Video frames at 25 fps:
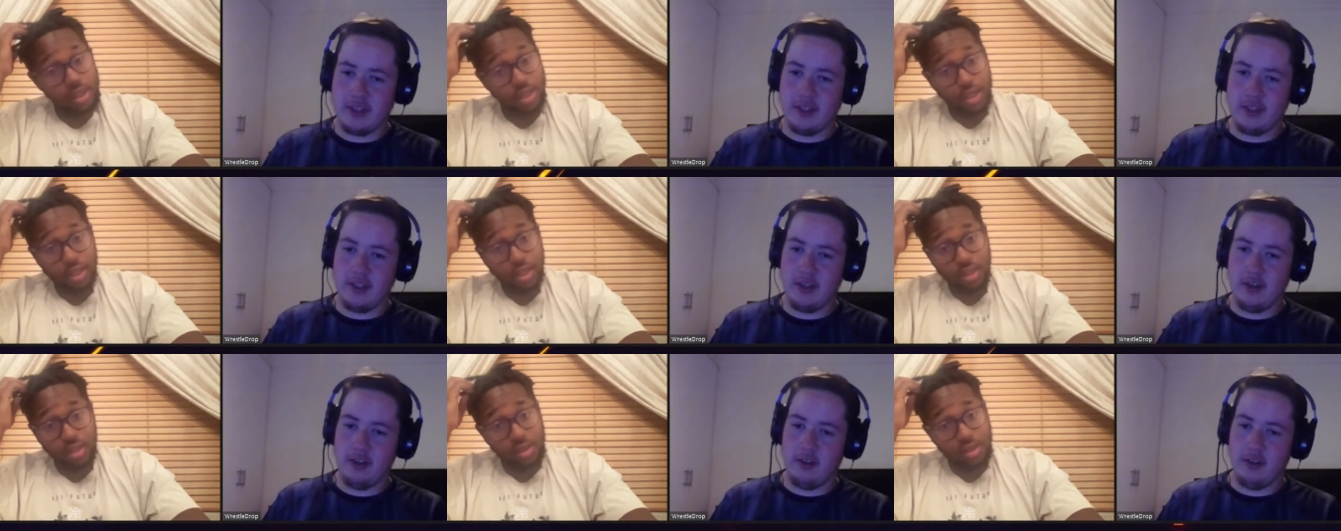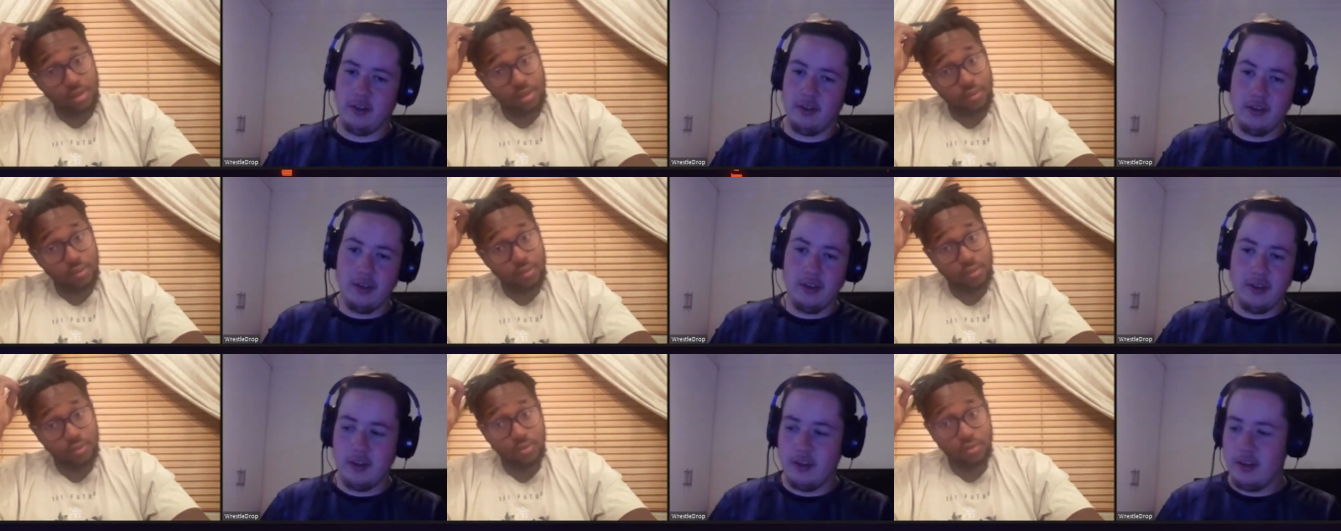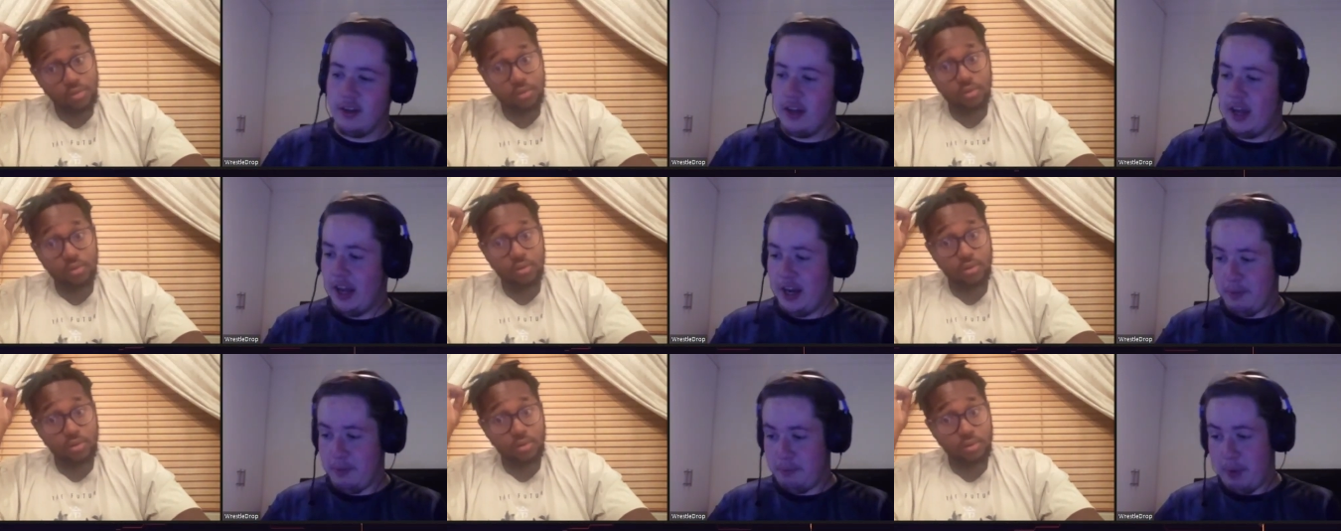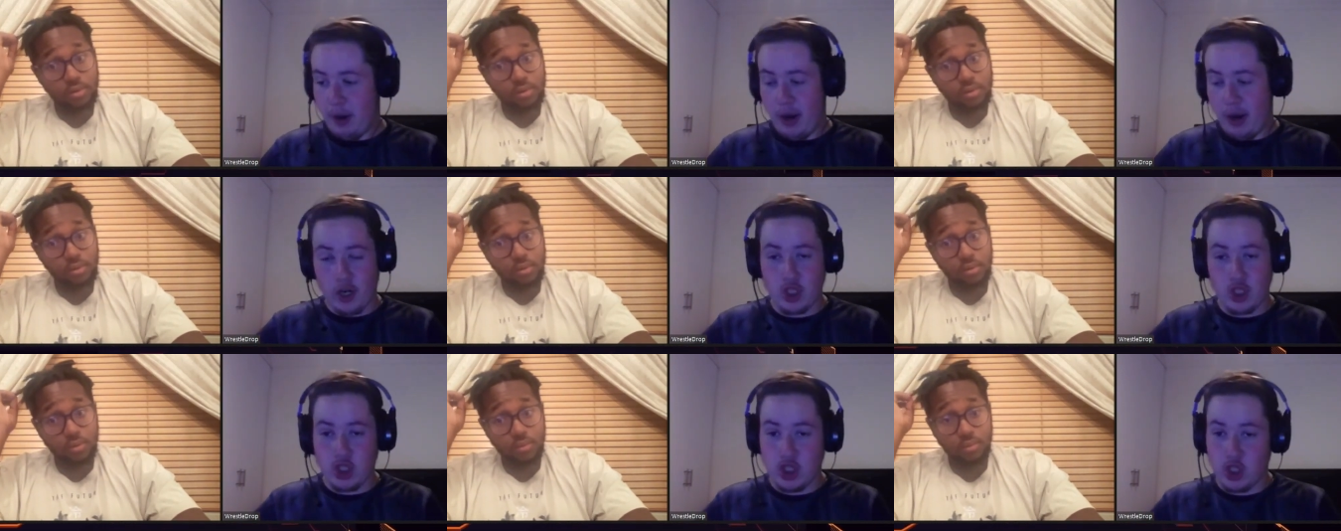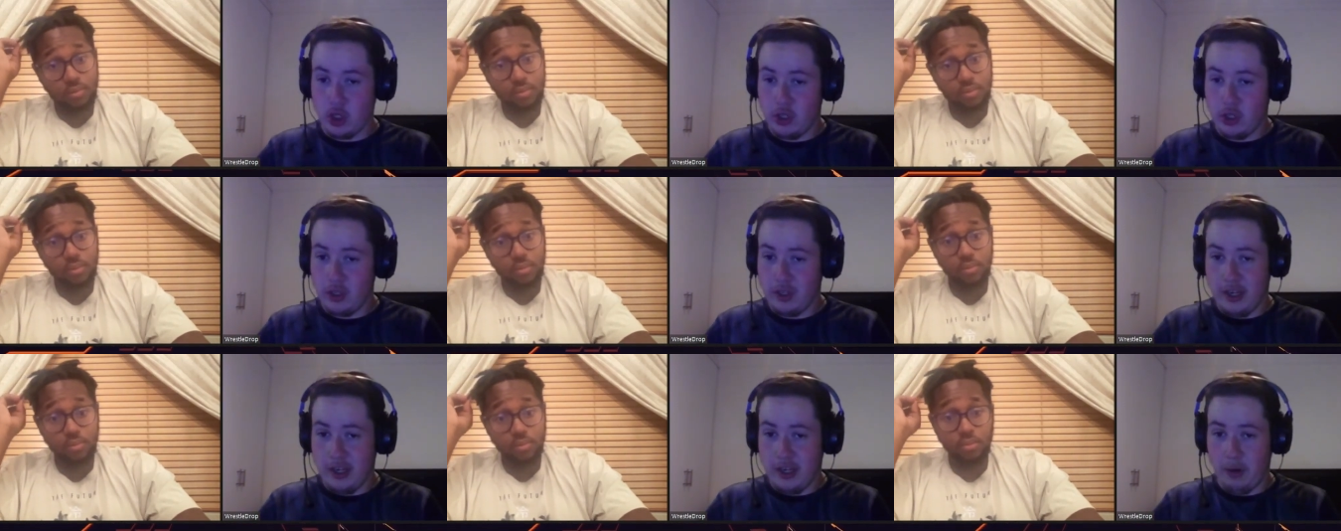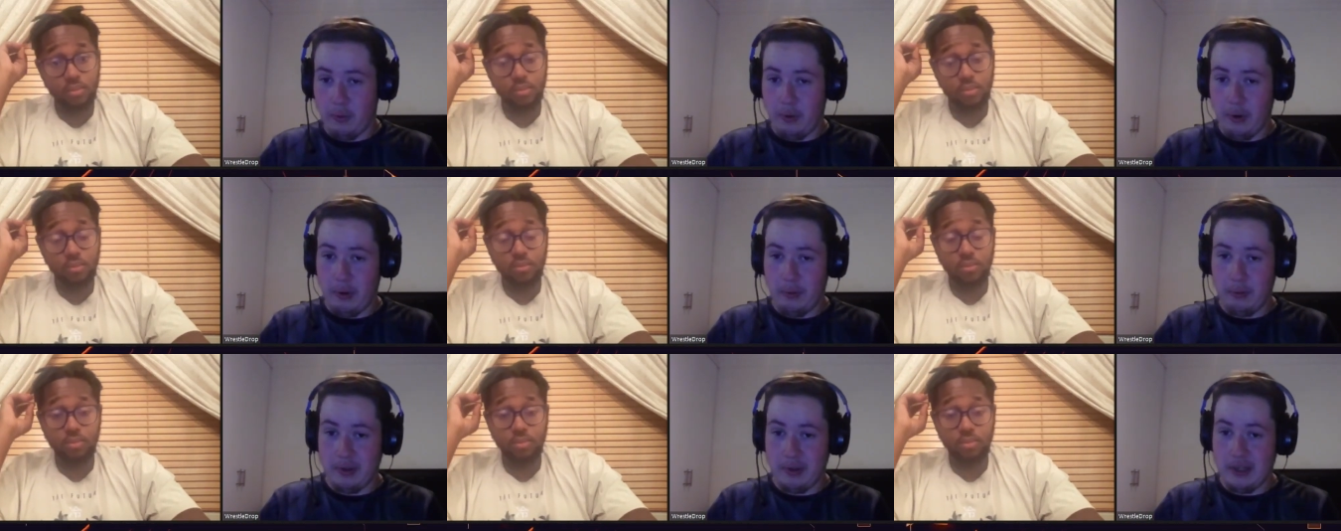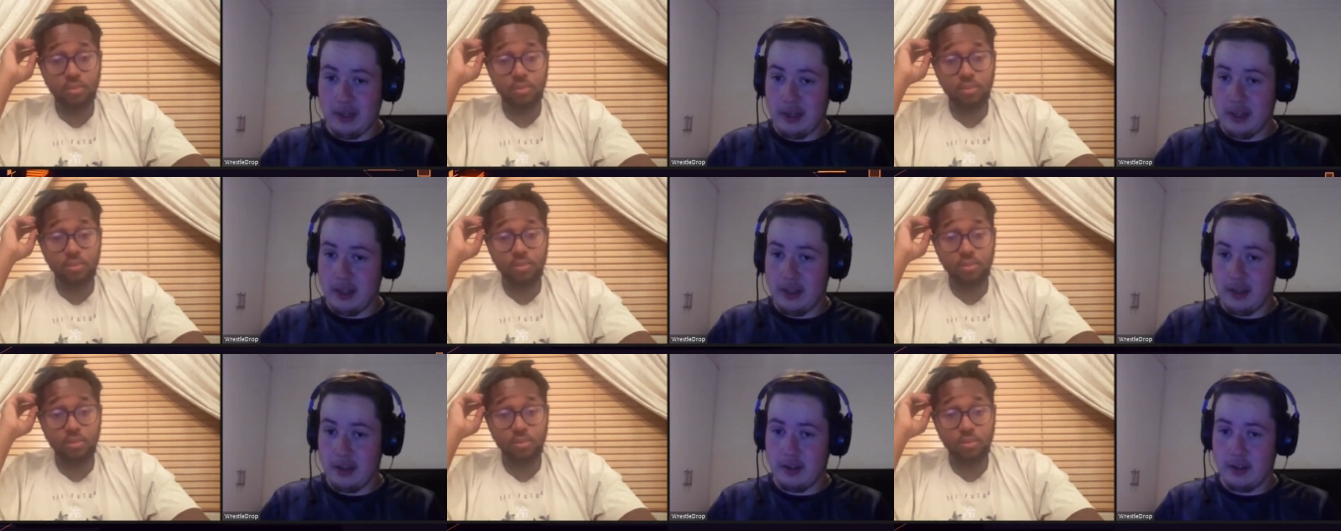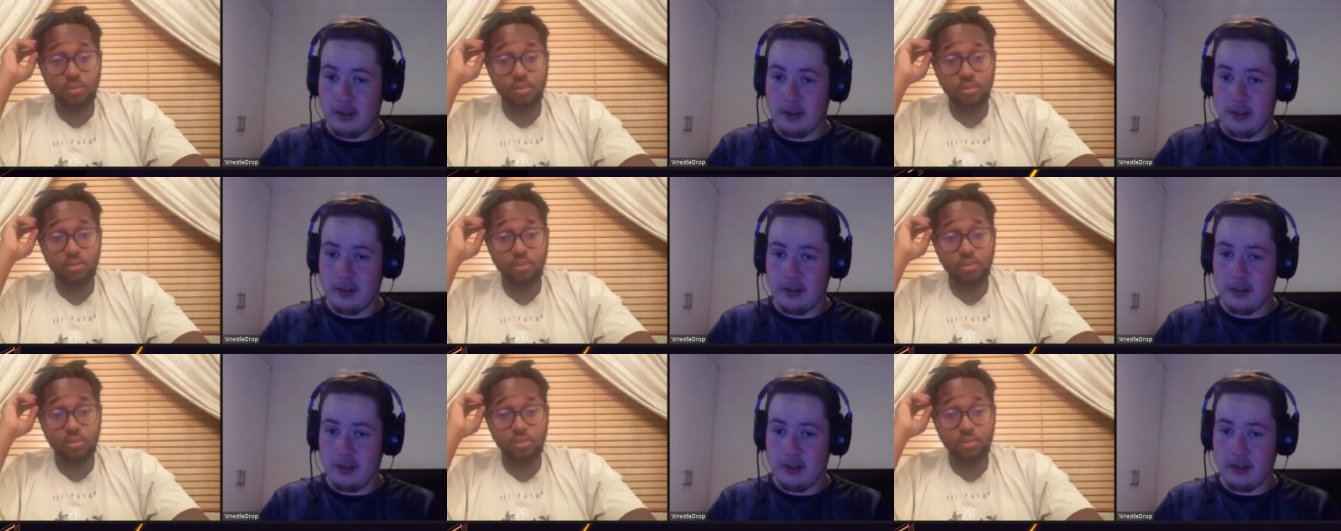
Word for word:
Speaker 1: Steel, and Punk shouldn't get away with it either.